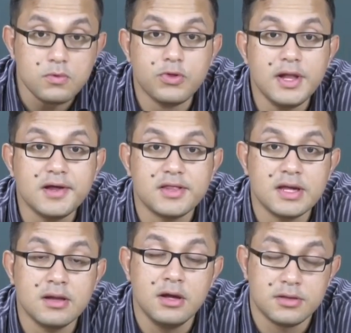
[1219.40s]
So like I
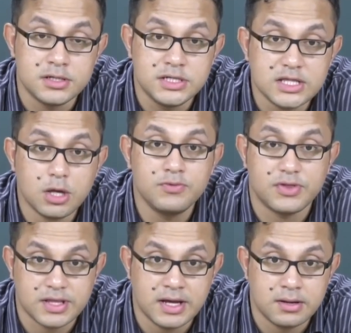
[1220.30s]
said, the death of
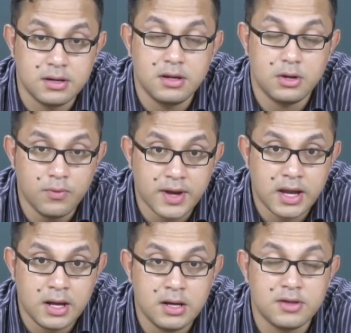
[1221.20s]
the son
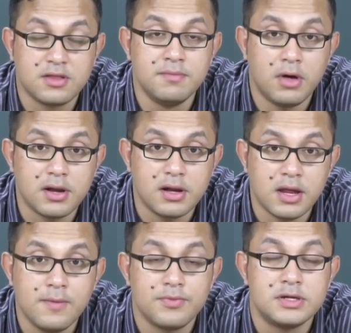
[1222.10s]
away is
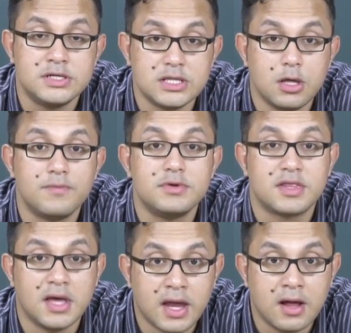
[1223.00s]
symbolically the death of
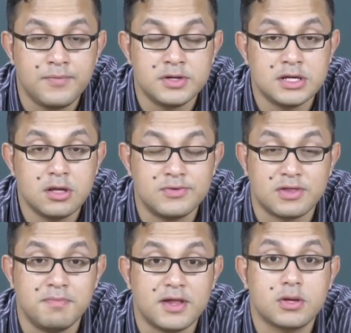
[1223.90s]
desire, the death of
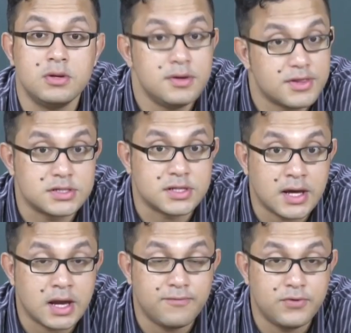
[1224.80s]
this masculinist
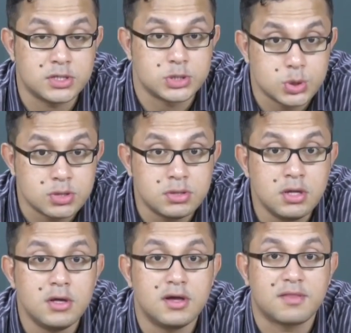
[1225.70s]
desire for
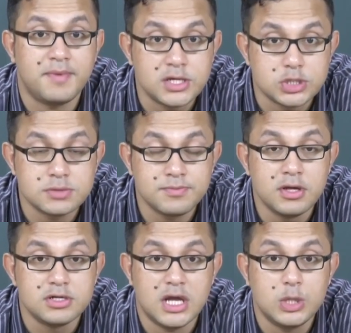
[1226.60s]
control, expansion,
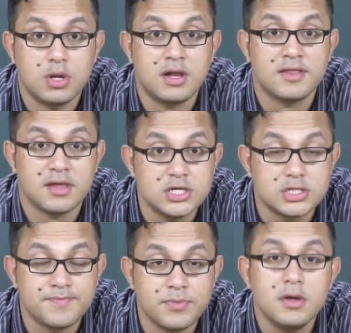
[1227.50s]

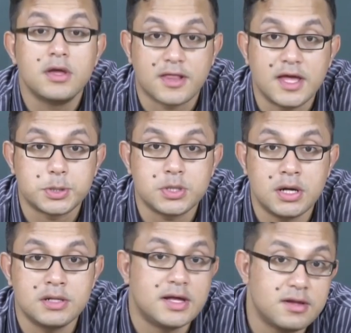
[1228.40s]
territorialization,
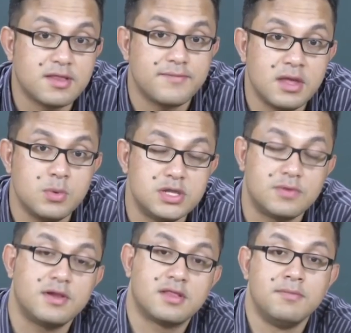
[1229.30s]
etc. And that is something which
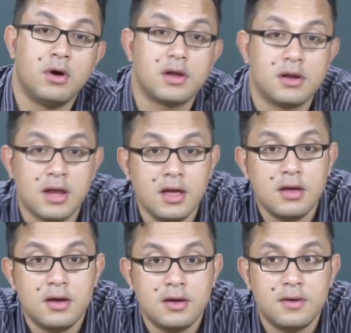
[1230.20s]
is very symbolically
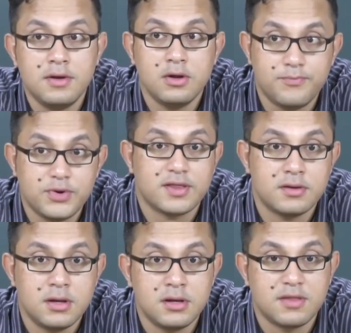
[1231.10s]
uh, in
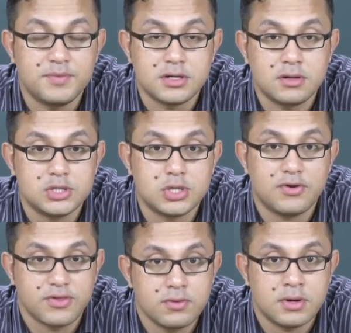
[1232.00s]
present in this particular
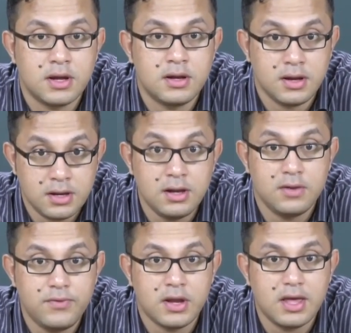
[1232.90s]
short story, in, in,
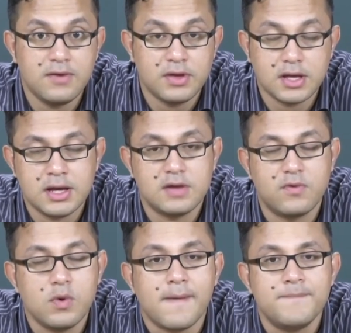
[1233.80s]
in a very heavy kind
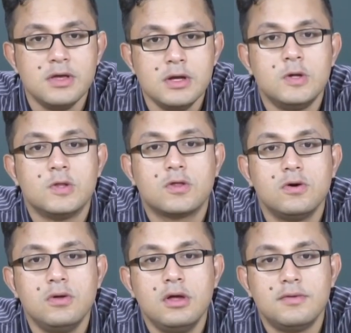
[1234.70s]
of a way.
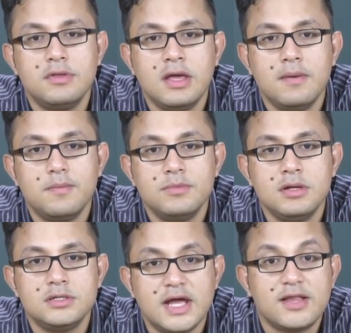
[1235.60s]
So the,
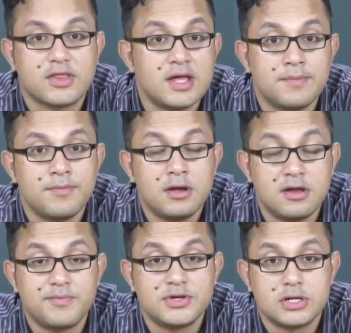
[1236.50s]
the dead son in
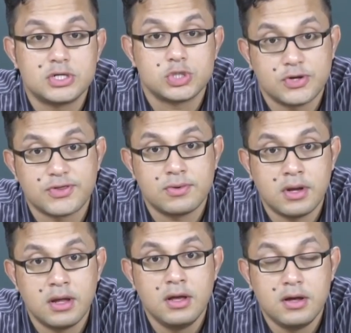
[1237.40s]
this particular short
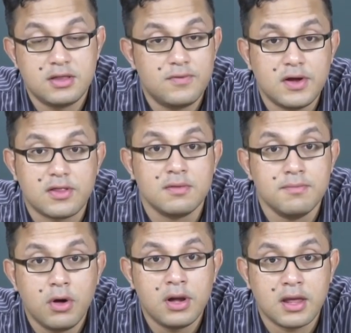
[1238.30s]
story is a very
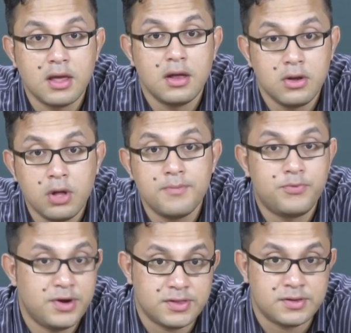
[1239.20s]
symbolic
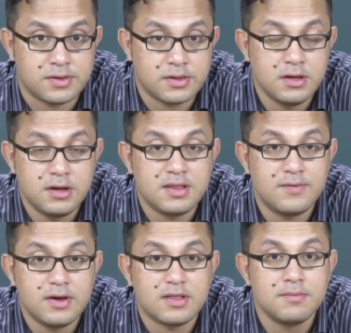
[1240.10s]
non-presence. It's
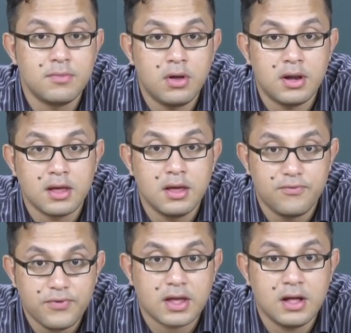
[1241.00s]
a very
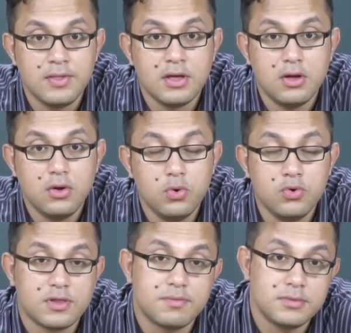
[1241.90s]
symbolic figure uh,
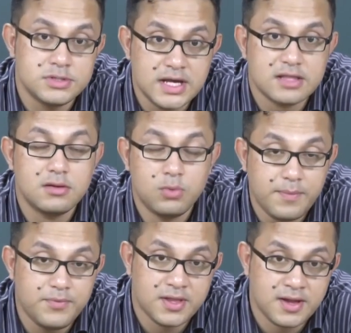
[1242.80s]
whose death
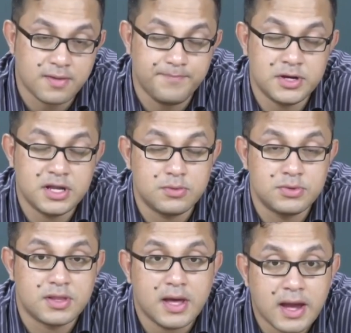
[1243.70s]
represents the death of
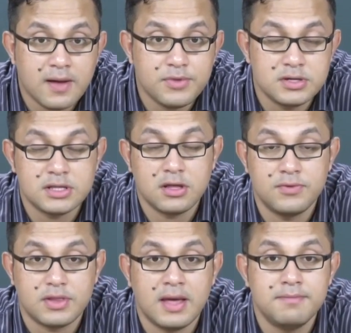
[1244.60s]
desire, the death
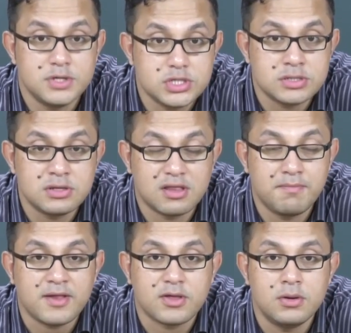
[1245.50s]
of this ambition, this
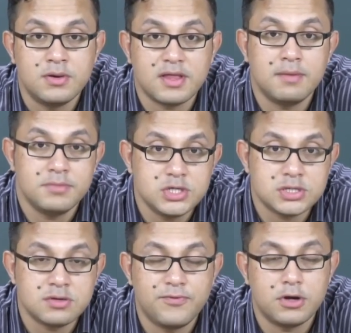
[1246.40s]
masculinist
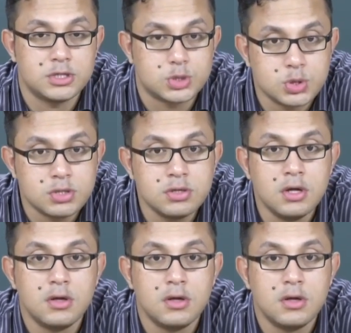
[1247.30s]
ambition for control,